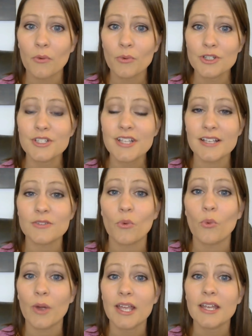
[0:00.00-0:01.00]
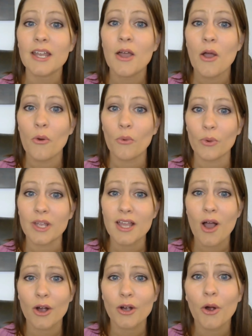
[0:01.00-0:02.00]
which says when
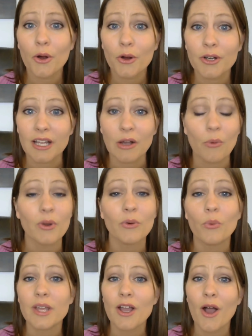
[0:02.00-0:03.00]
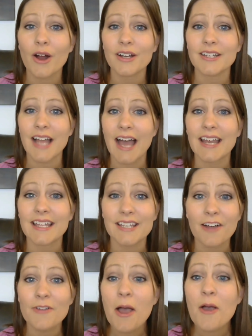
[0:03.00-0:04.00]
we are hurting, when we are not
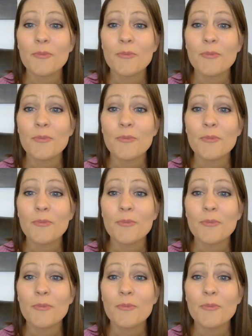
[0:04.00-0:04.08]
enough,